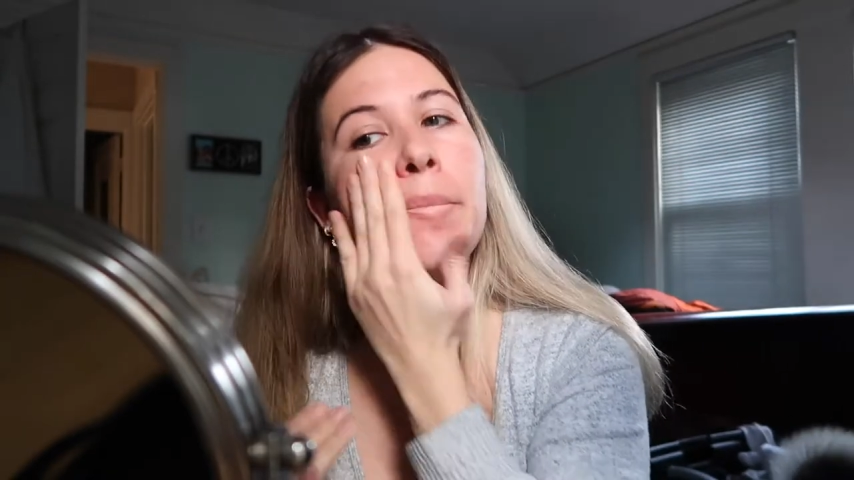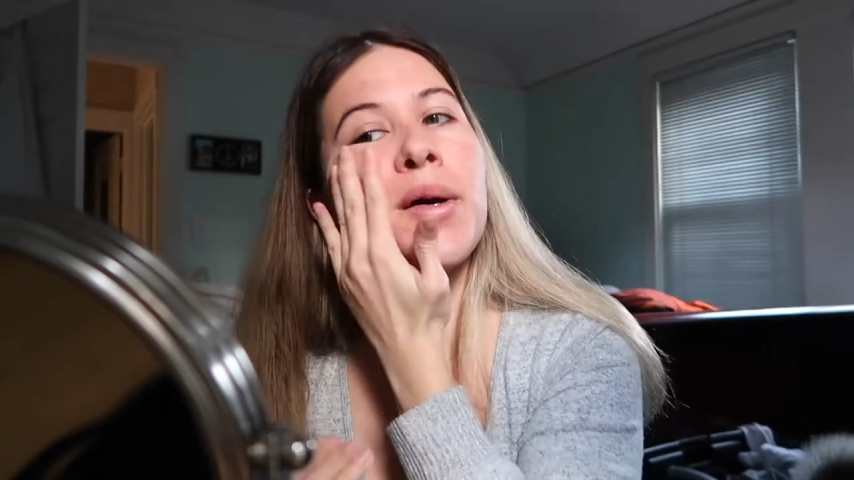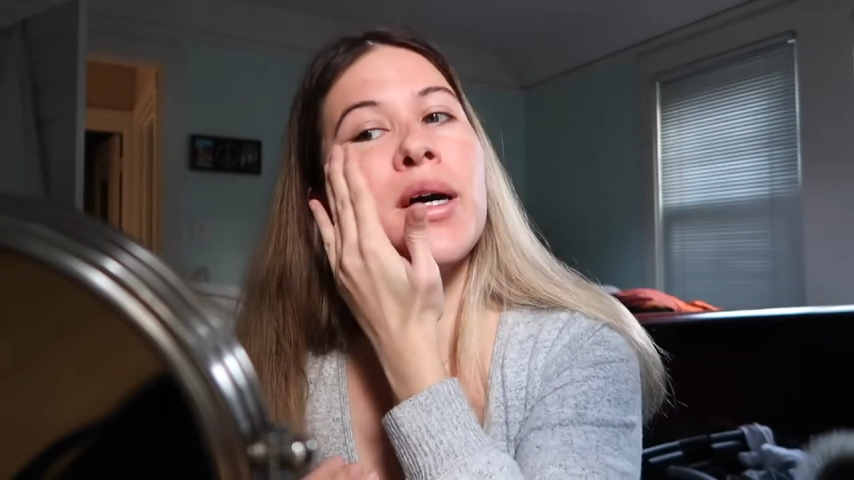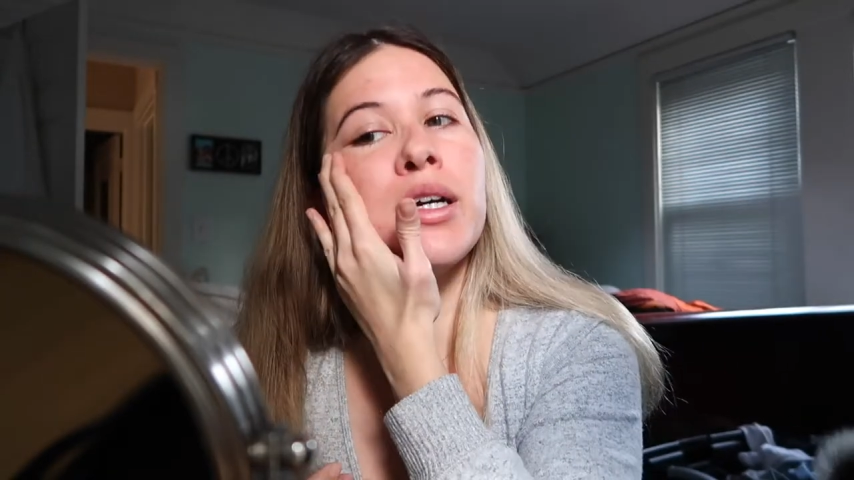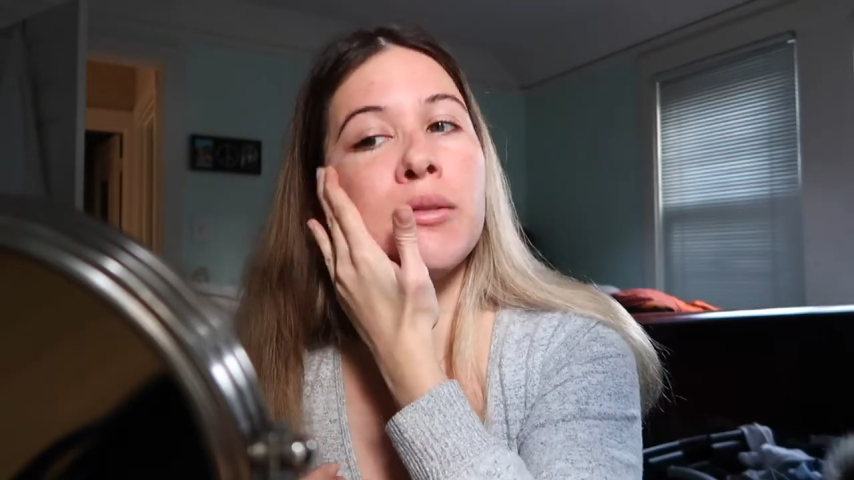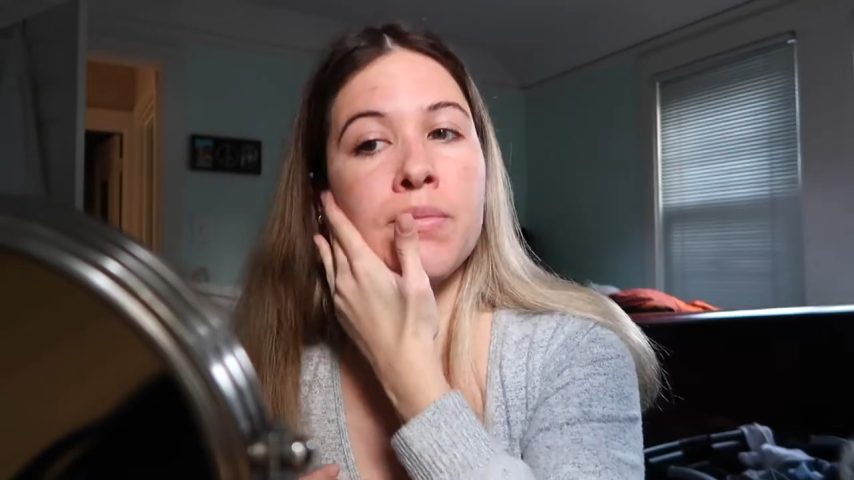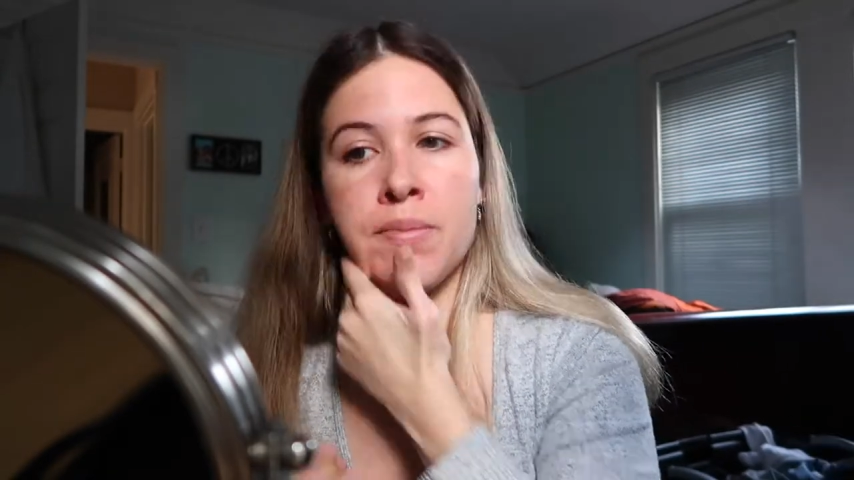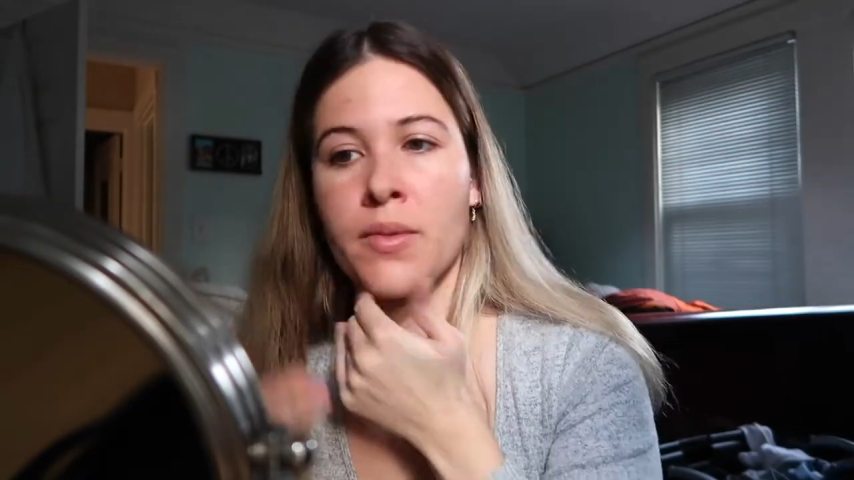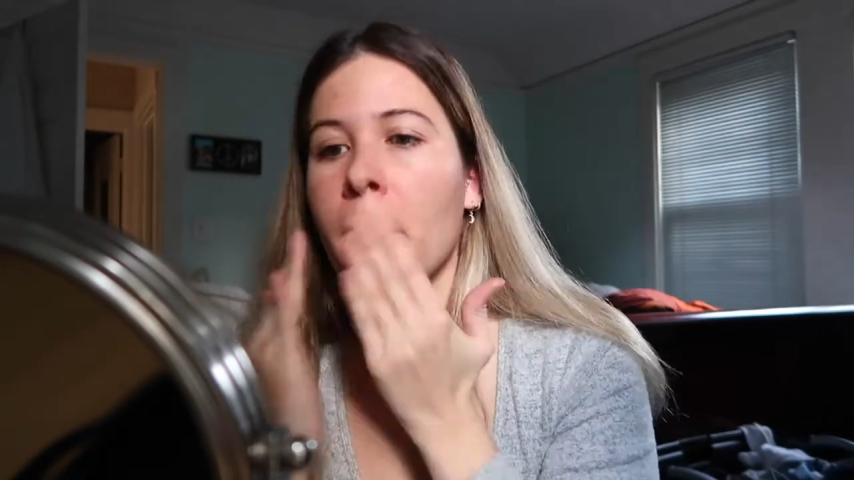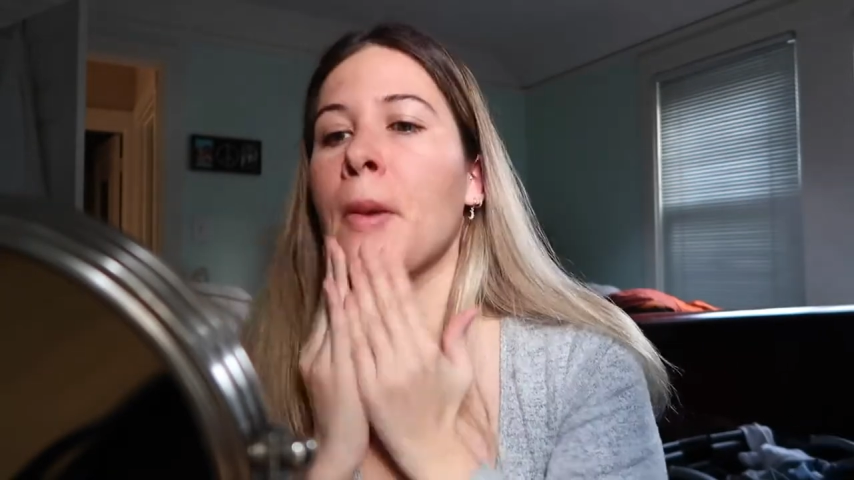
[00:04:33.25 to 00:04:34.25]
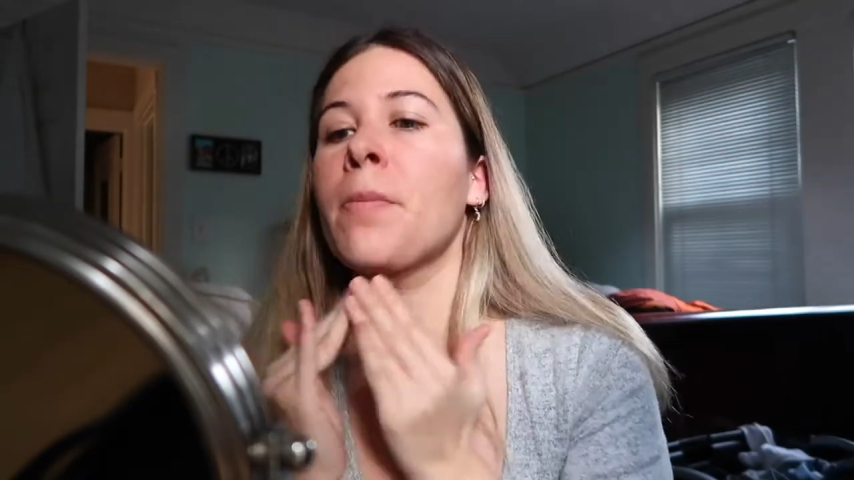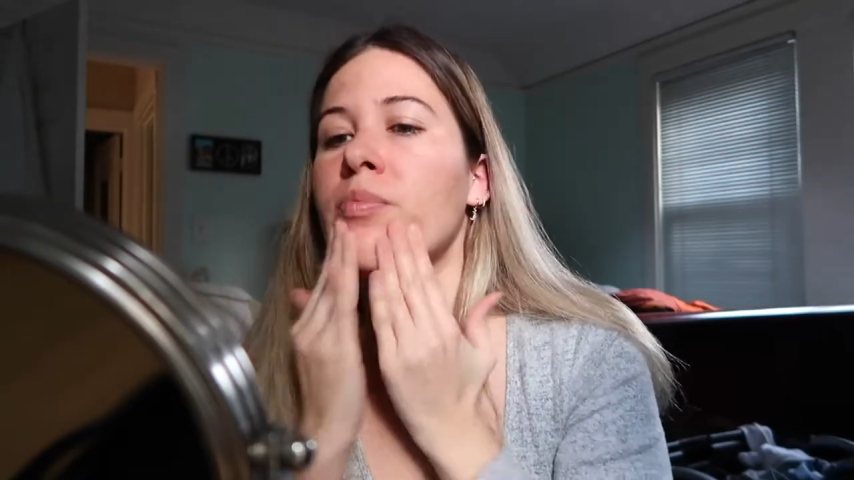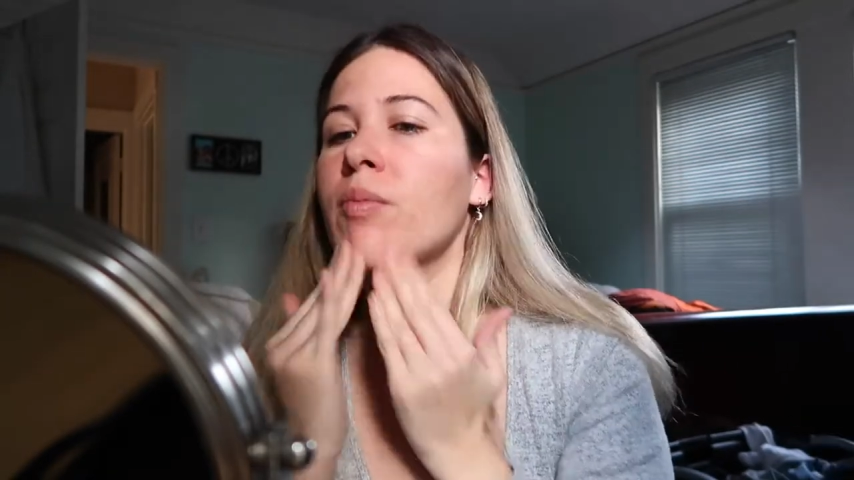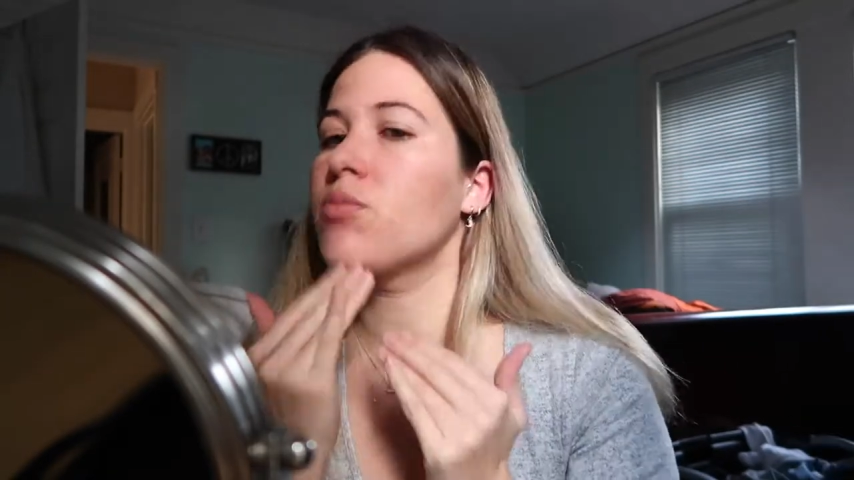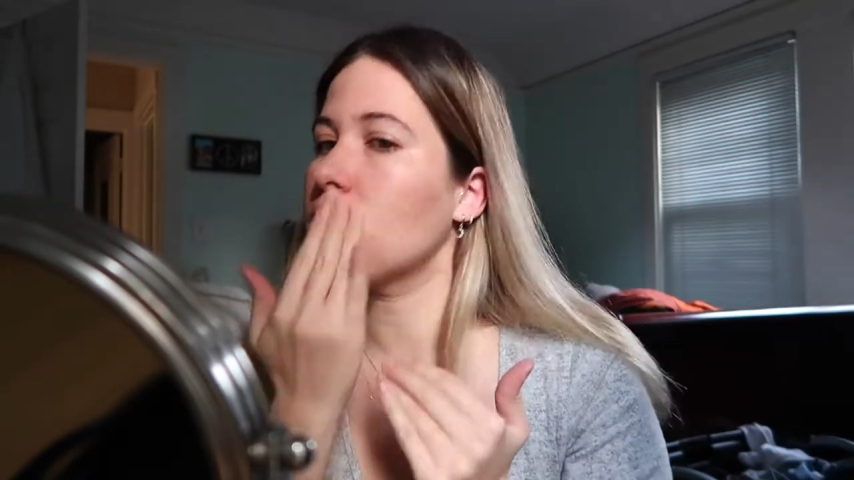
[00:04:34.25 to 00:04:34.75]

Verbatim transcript: but I'm